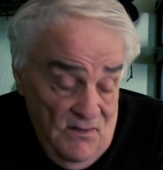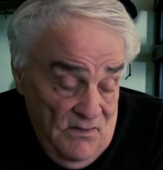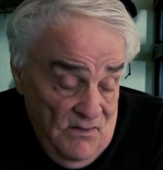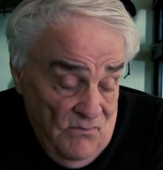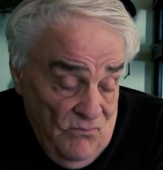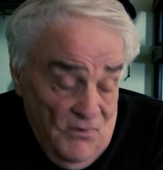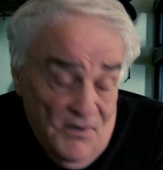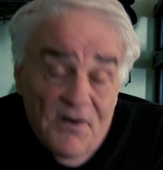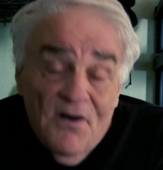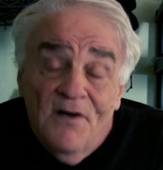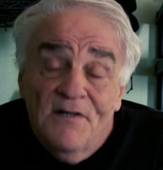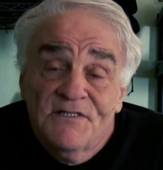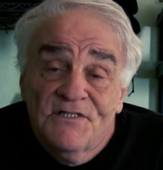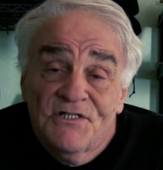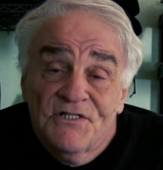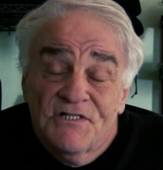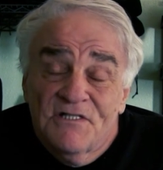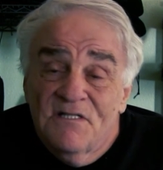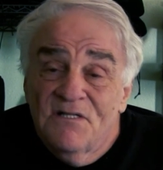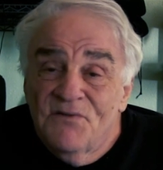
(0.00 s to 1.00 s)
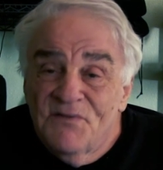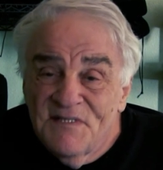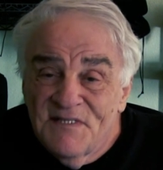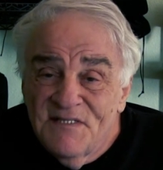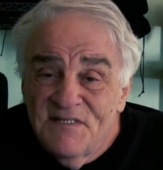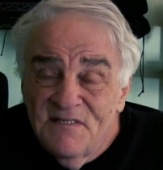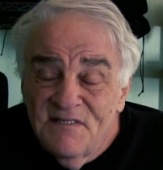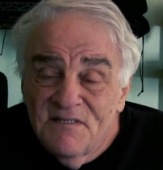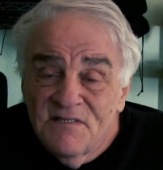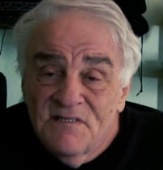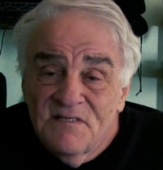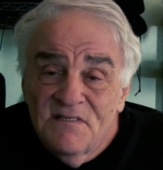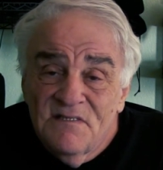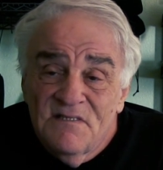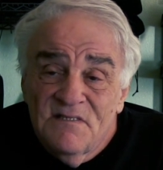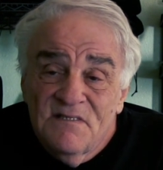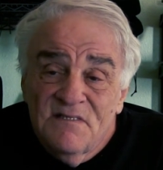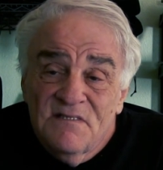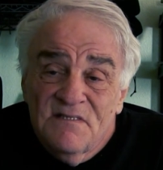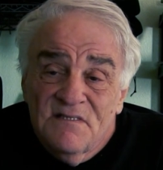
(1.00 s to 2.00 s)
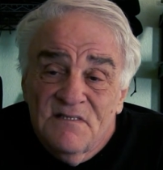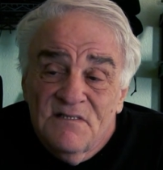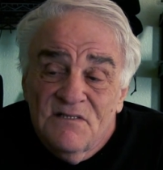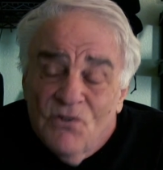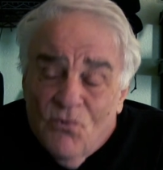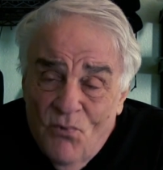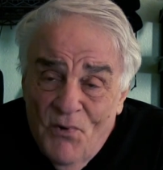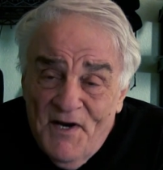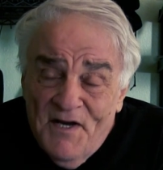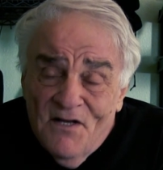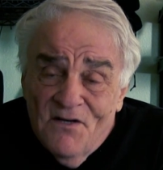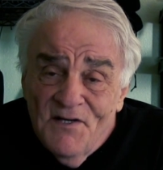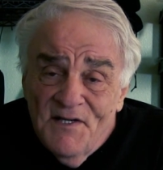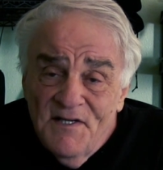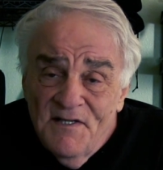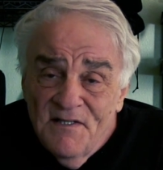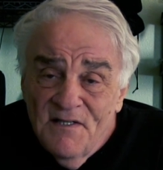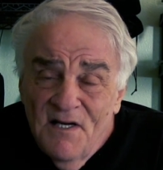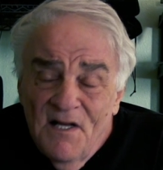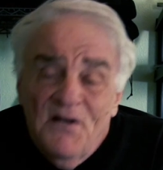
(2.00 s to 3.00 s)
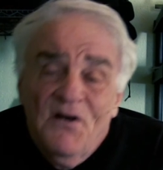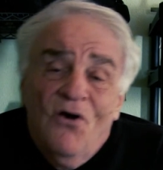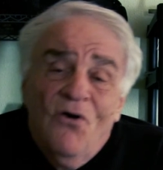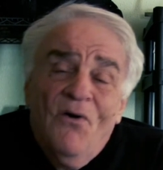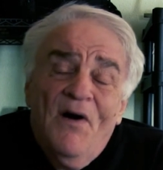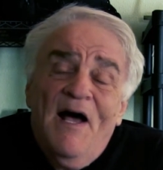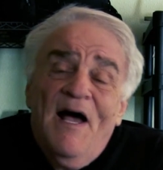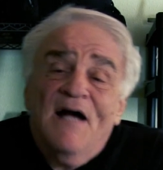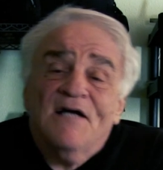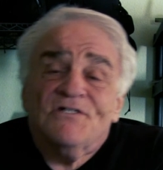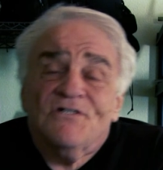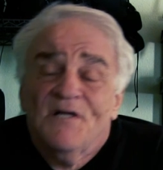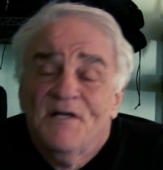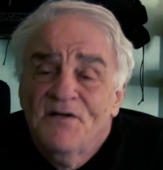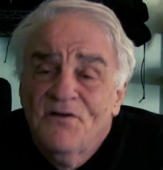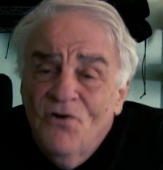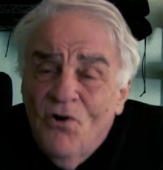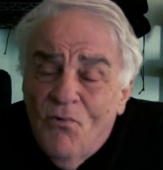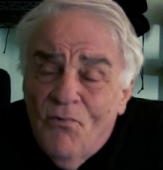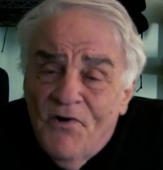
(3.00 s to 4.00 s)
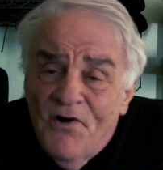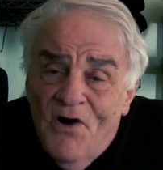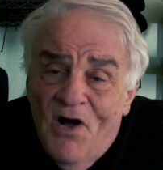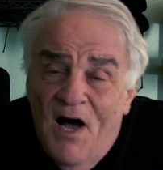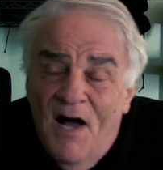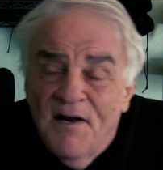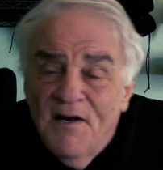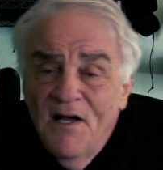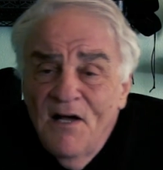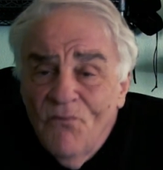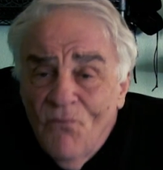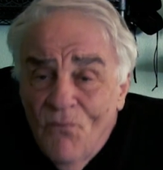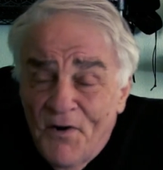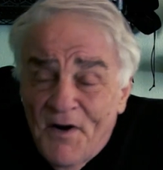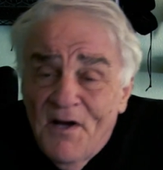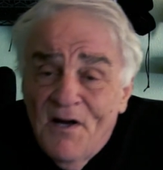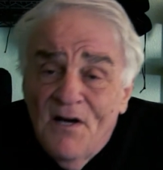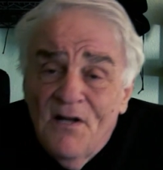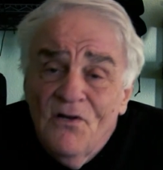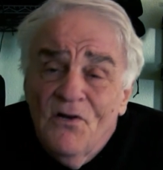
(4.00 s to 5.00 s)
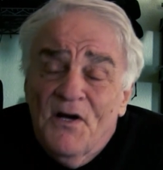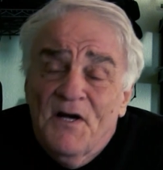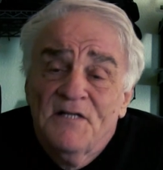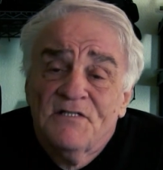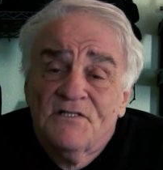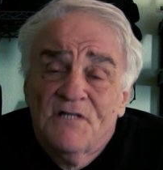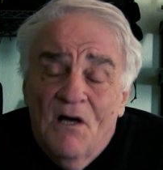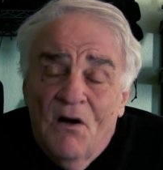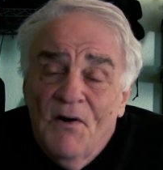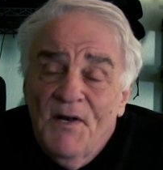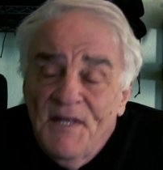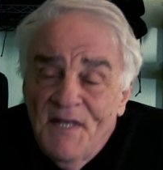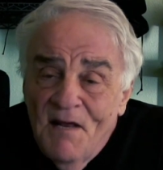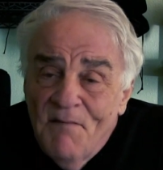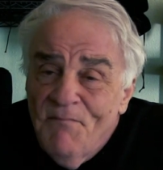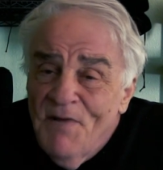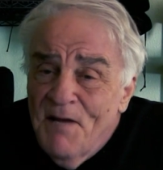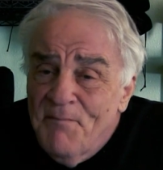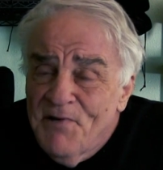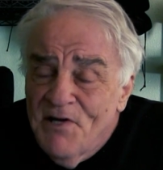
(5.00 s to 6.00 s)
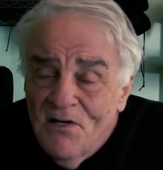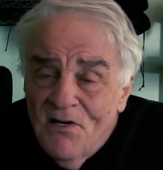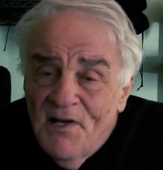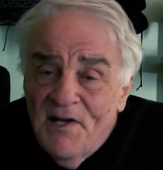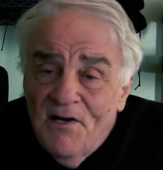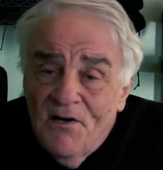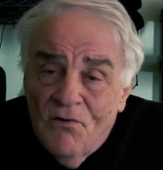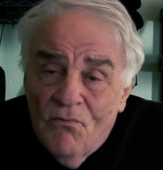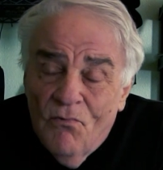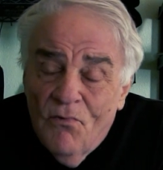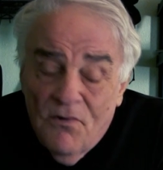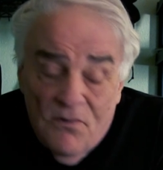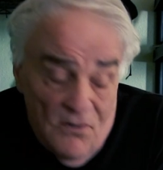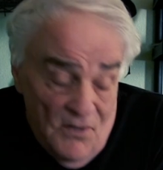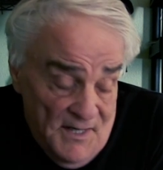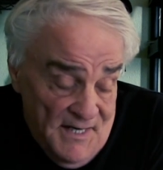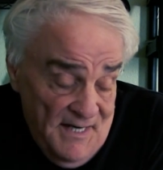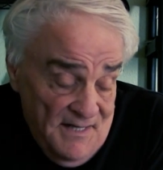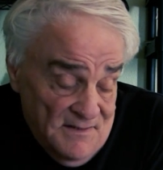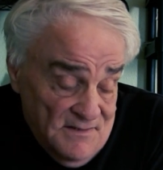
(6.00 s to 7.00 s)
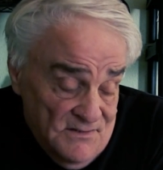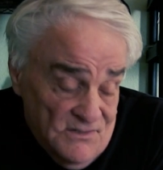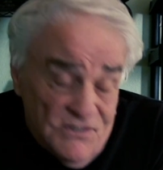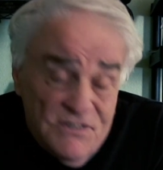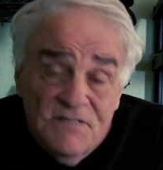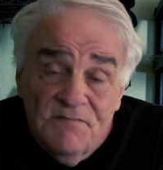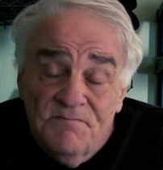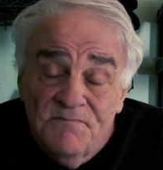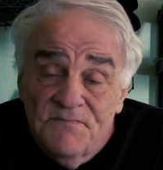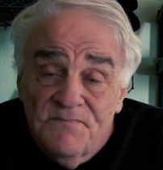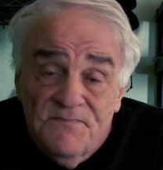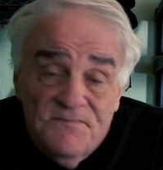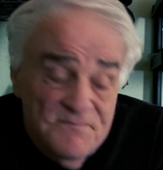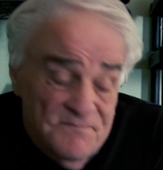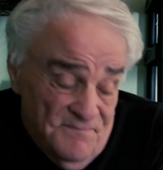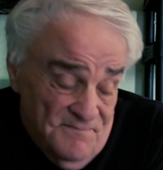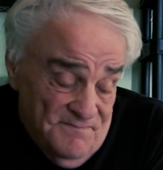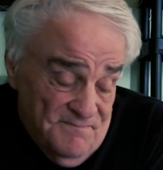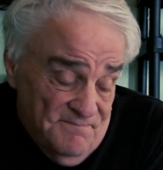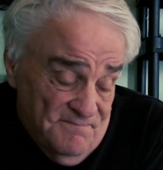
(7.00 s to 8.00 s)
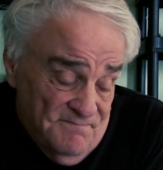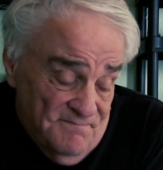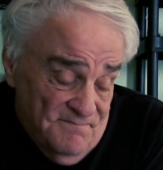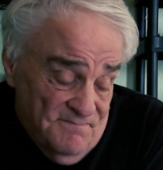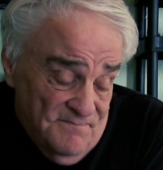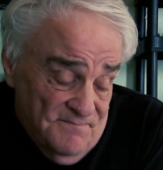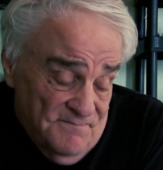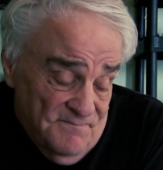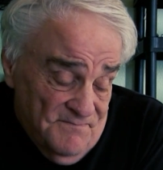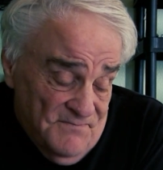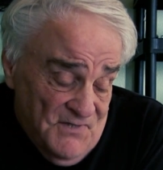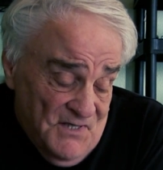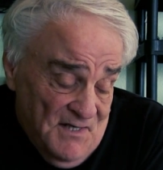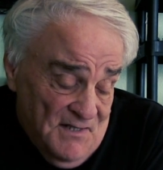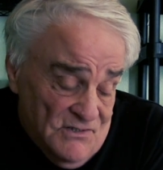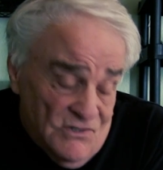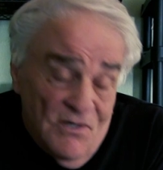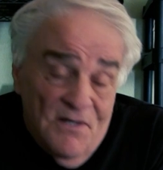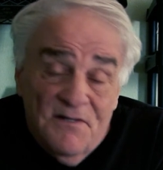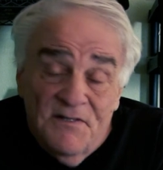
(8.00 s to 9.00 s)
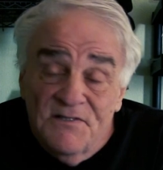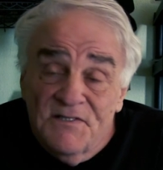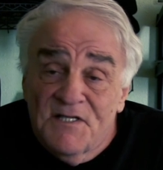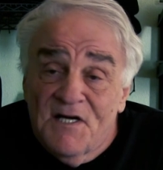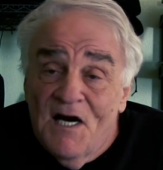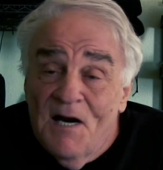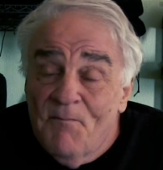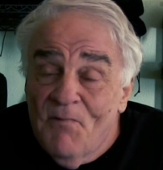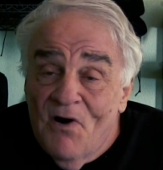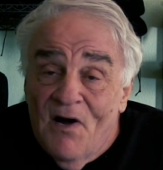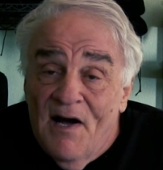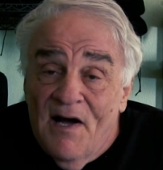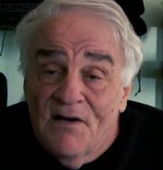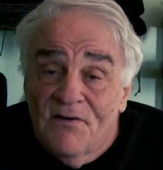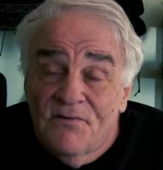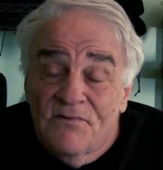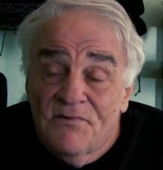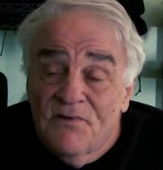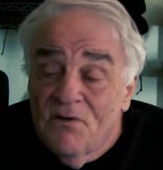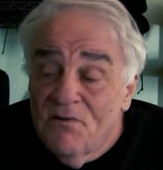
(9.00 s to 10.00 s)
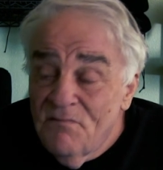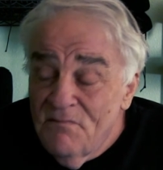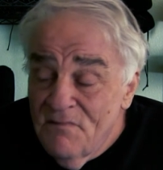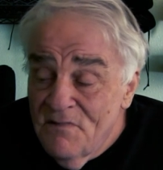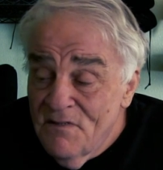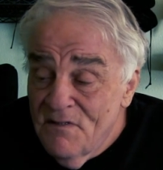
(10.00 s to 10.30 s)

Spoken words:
we're going to just quickly, no, we're not. We're going to look at, and then maybe later we'll look at some things on this camera. I don't know.